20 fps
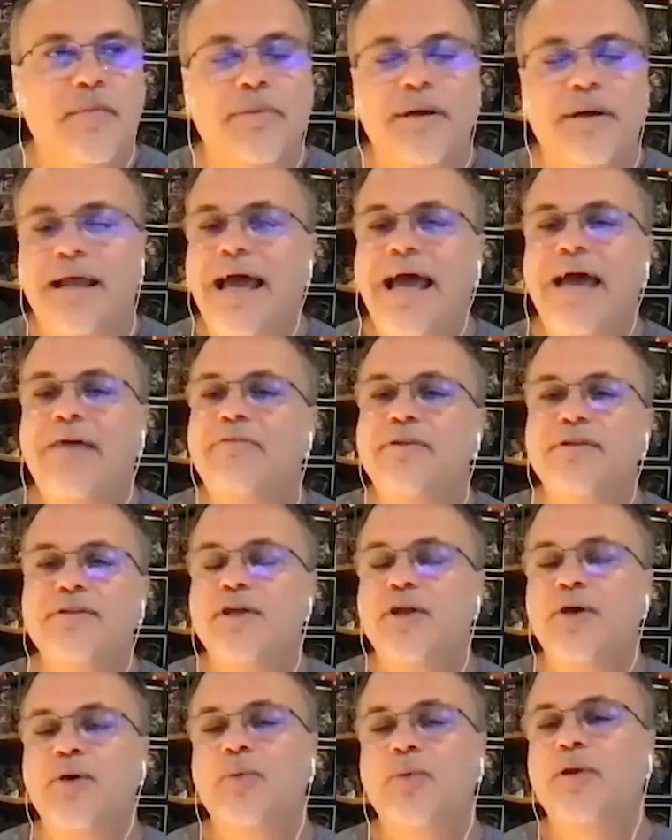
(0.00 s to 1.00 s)
but i haven't
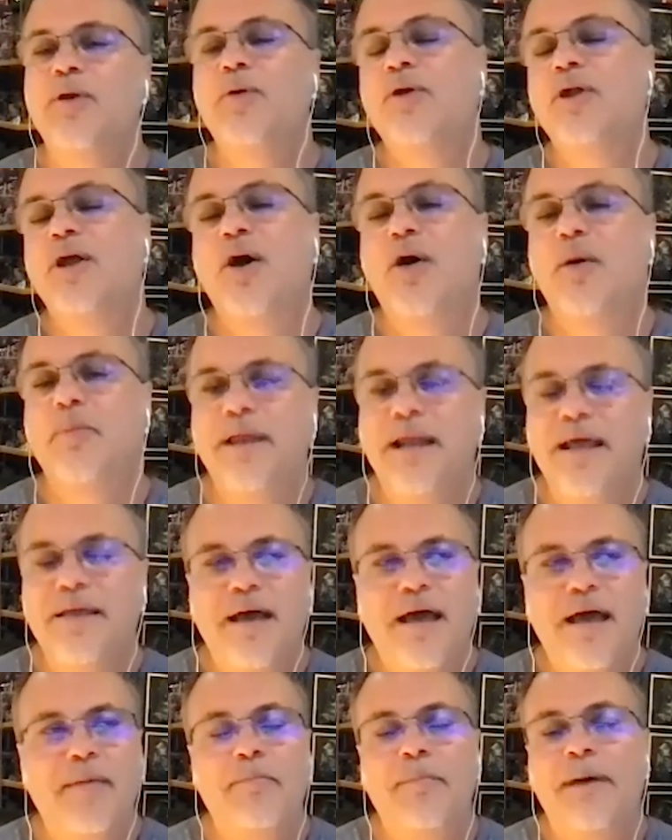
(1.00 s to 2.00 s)
you know we don't know i mean I,
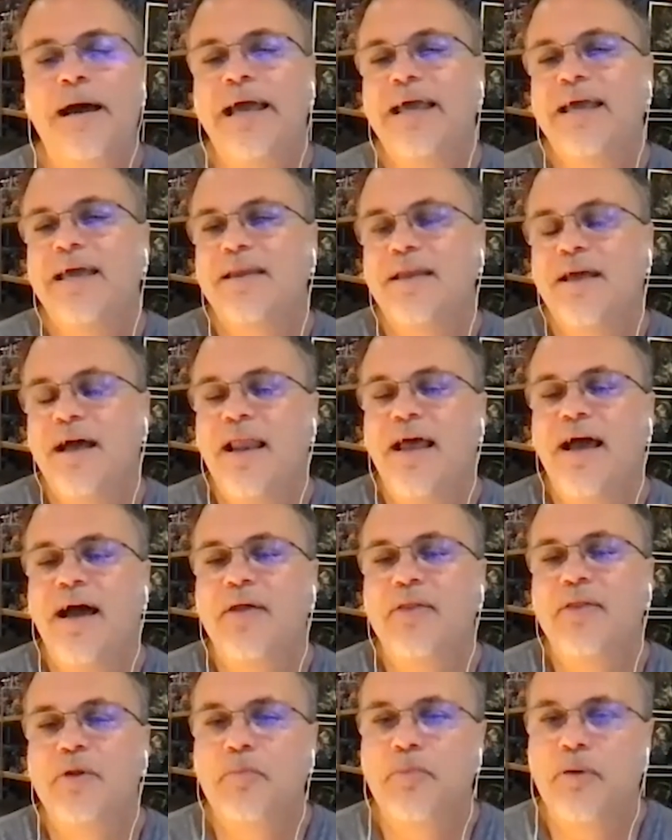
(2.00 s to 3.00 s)
I, mike and
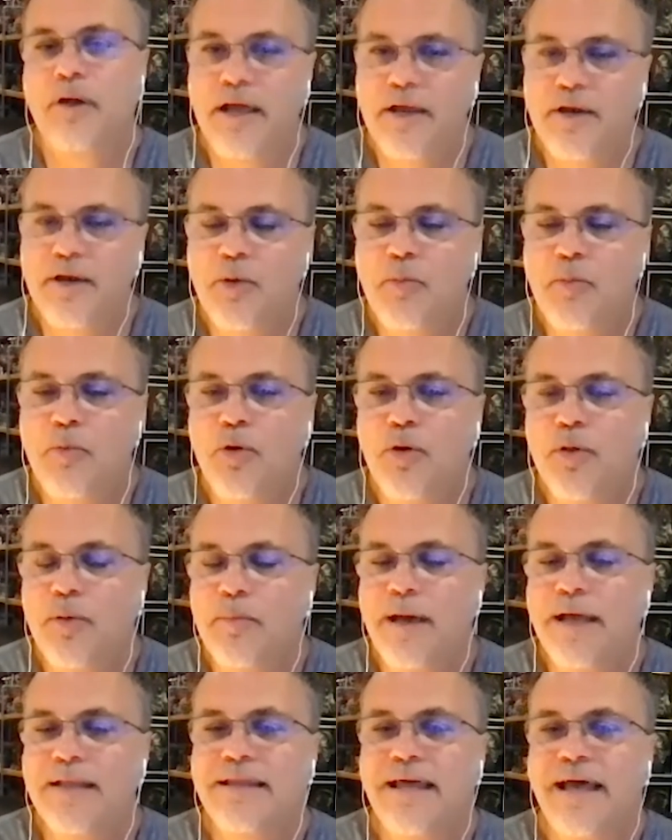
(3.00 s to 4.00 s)
alejandro probably know more
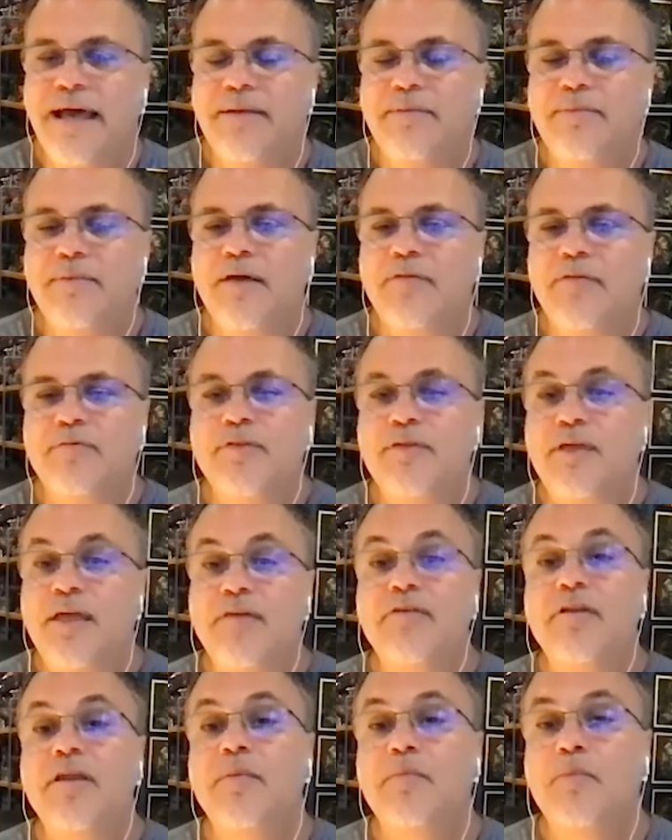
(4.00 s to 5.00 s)
about that have
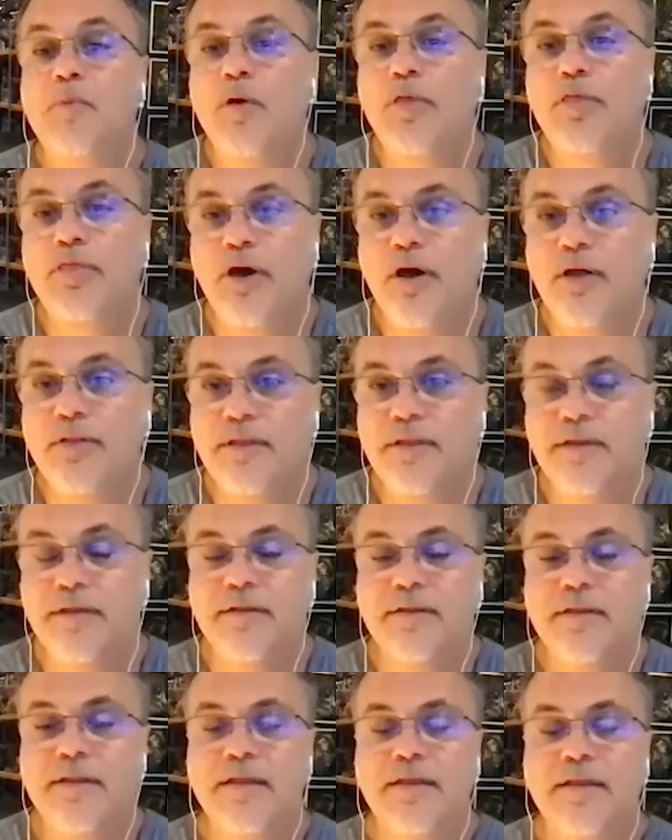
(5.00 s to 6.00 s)
given it more thought
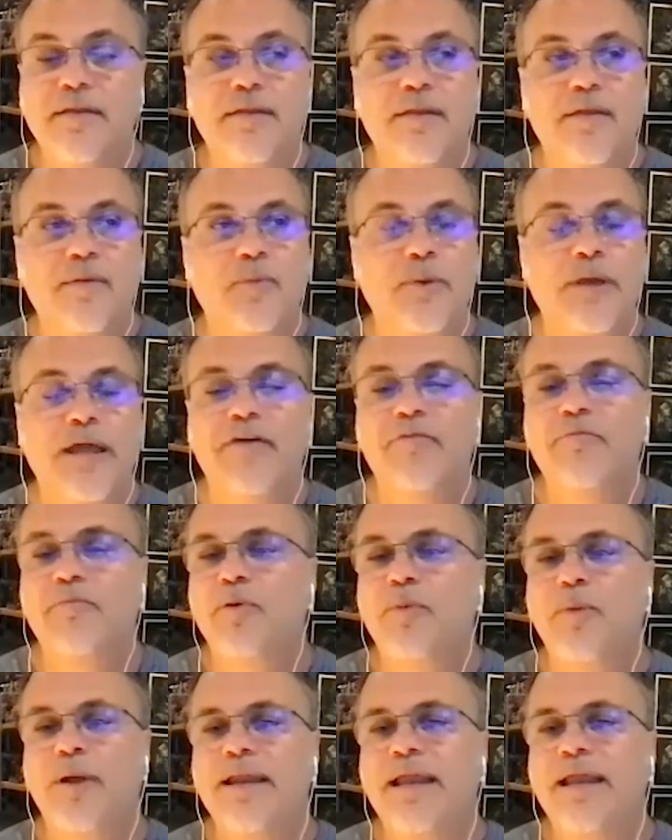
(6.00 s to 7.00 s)
than than than we have
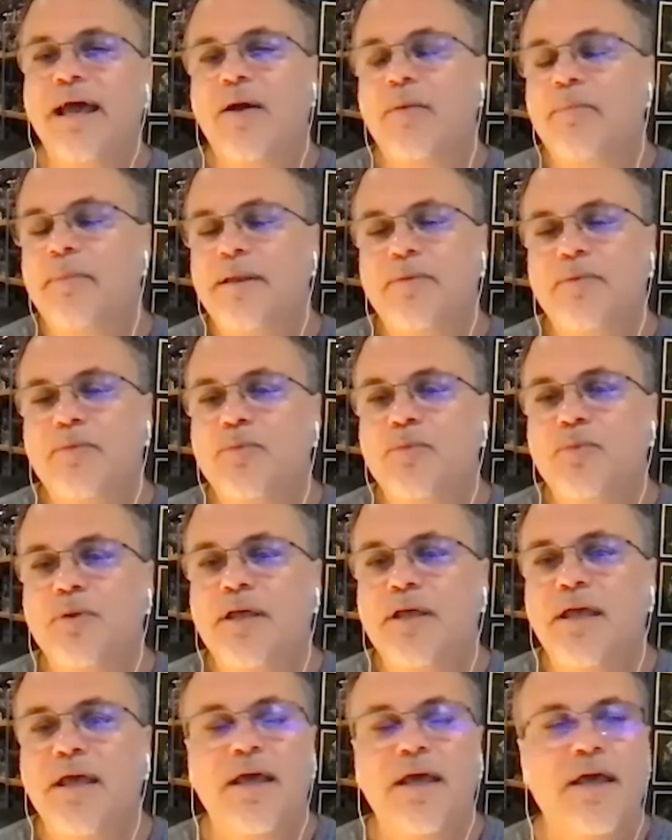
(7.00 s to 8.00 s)
but right now i mean
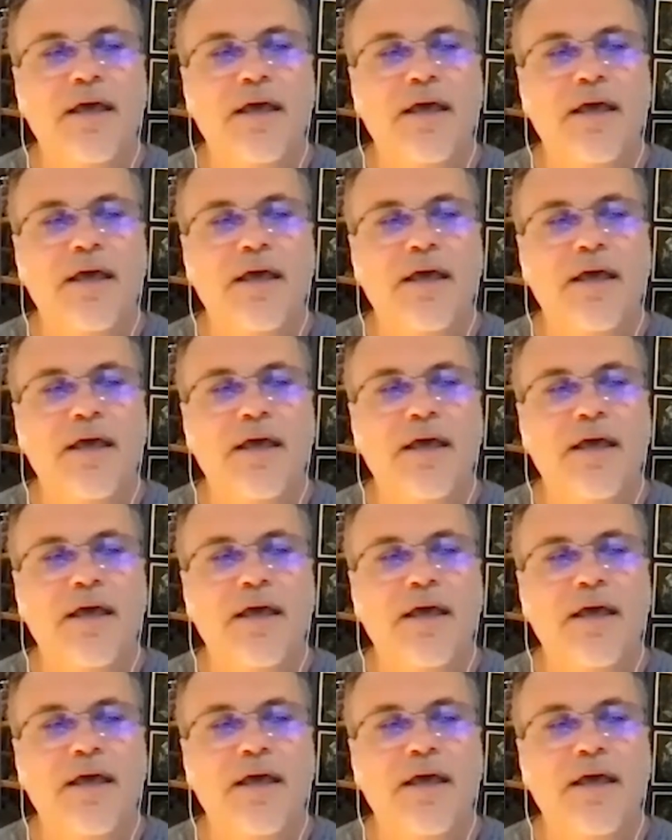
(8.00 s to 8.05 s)
we